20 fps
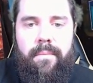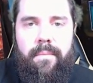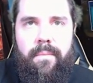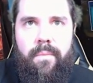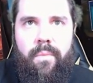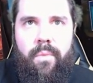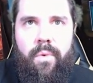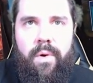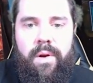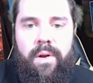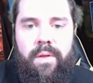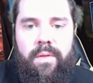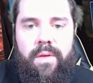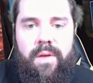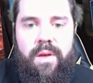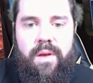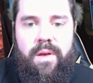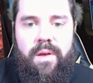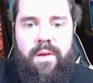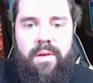One of
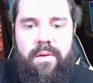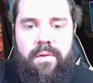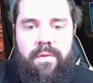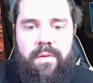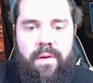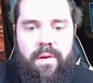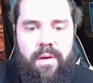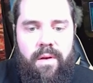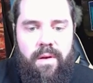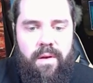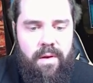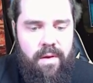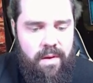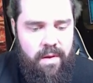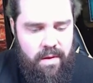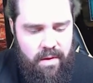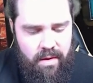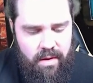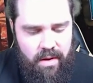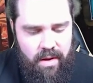these
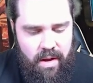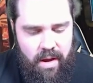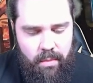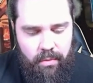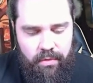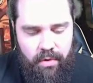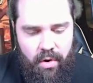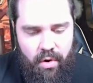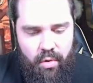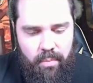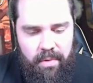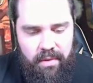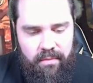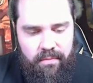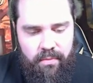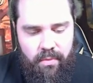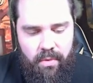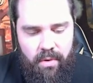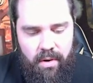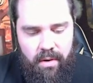I was hoping
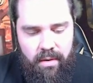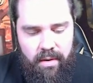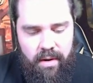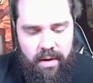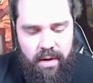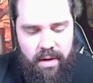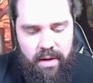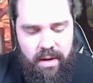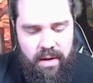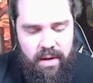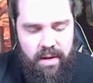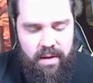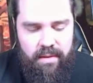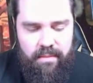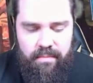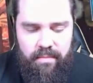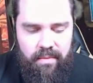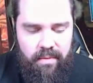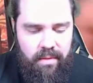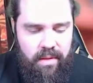for.
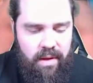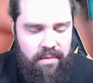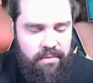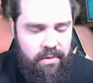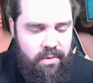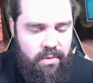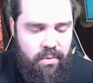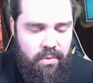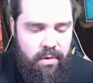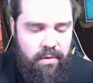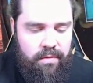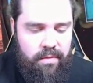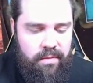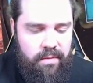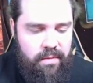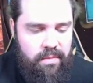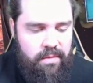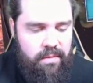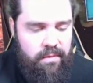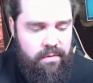I love the cores. I
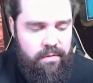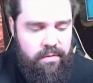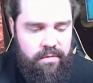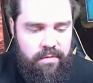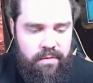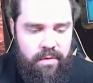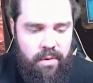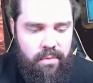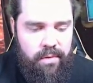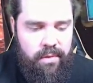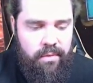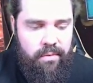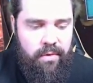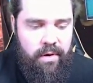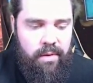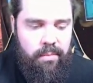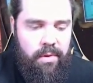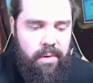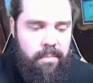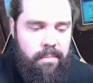think they're so
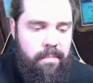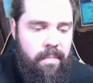incredibly